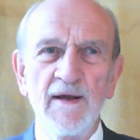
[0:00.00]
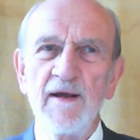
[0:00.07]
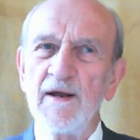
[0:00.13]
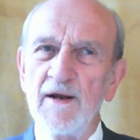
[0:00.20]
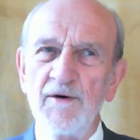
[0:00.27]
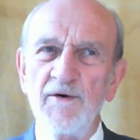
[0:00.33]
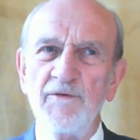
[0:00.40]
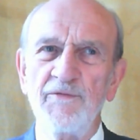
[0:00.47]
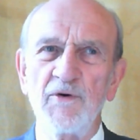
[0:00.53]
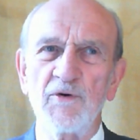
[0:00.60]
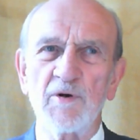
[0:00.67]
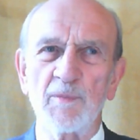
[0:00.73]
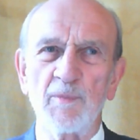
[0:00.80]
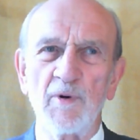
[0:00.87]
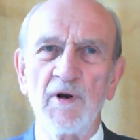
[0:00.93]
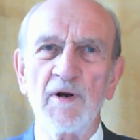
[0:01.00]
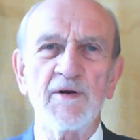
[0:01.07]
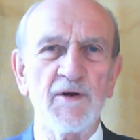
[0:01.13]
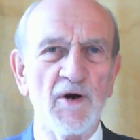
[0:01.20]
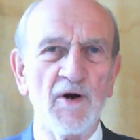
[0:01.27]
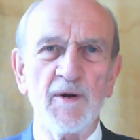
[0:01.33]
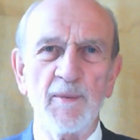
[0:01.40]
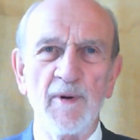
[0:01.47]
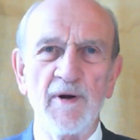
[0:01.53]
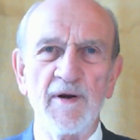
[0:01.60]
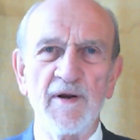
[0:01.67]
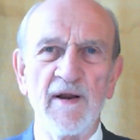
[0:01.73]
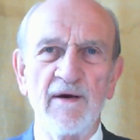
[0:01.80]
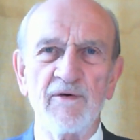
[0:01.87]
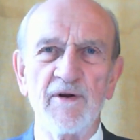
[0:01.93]
irrefutable,
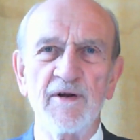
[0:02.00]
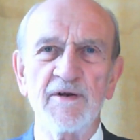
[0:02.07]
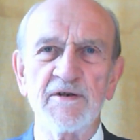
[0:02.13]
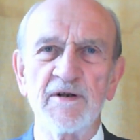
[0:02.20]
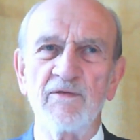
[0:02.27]
documented evidence